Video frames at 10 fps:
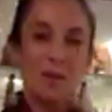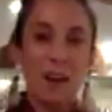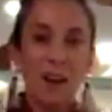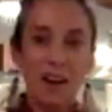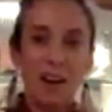
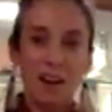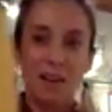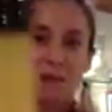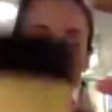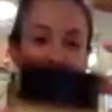got our
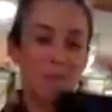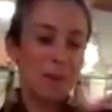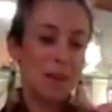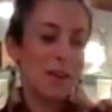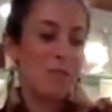
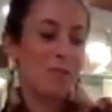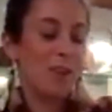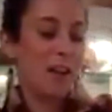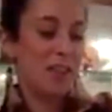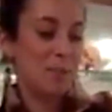
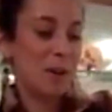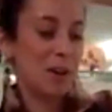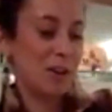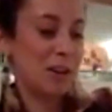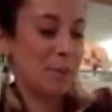frothy
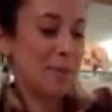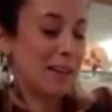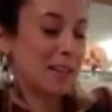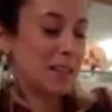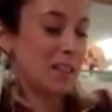margarita
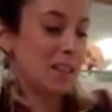mix.